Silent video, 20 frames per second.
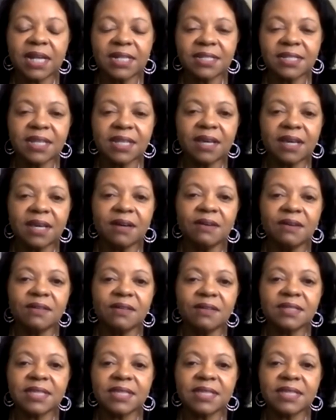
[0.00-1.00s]
study
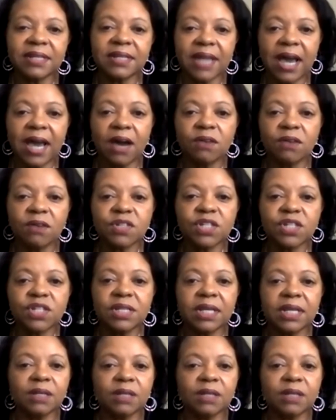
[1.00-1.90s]
skills and how